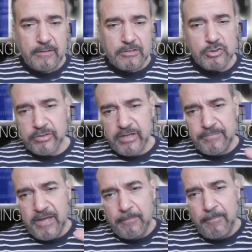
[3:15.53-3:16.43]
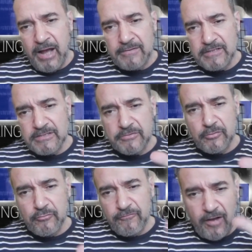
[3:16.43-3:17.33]
So keep that in mind. These are
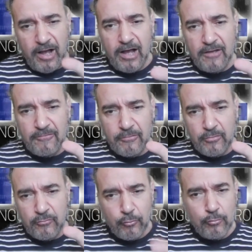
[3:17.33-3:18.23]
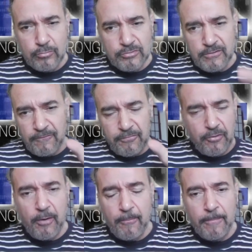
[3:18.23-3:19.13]
the 5 rules of
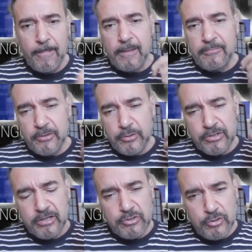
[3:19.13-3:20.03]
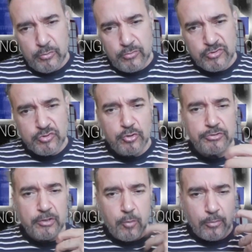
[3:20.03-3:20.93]
thumb that you can use
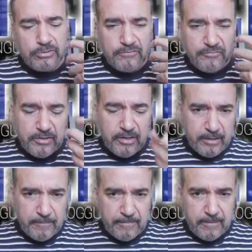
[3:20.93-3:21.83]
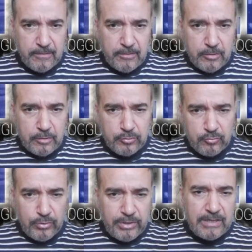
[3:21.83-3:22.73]
during the course of the day to
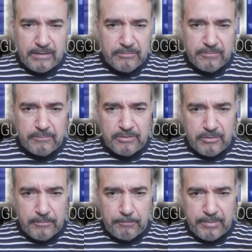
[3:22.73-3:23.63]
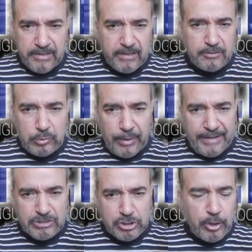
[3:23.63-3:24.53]
really begin to
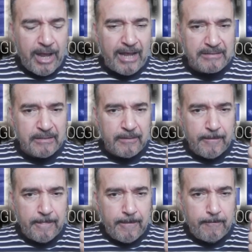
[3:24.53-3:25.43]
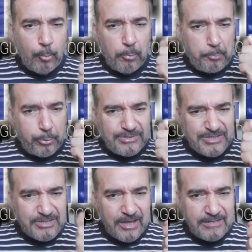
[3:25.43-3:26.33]
extract more
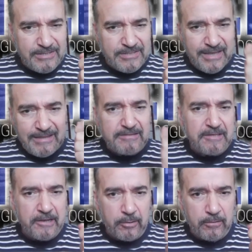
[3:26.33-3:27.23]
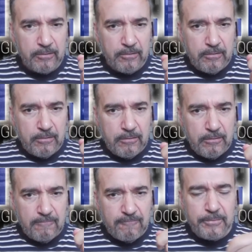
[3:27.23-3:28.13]
precise intel
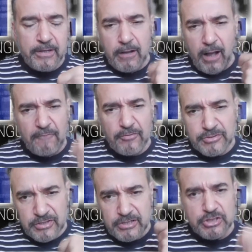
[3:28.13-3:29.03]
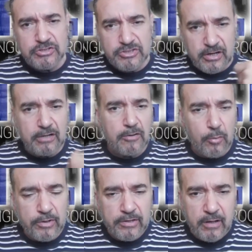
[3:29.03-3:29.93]
from the conversations that are
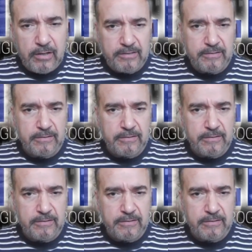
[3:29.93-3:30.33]
going on.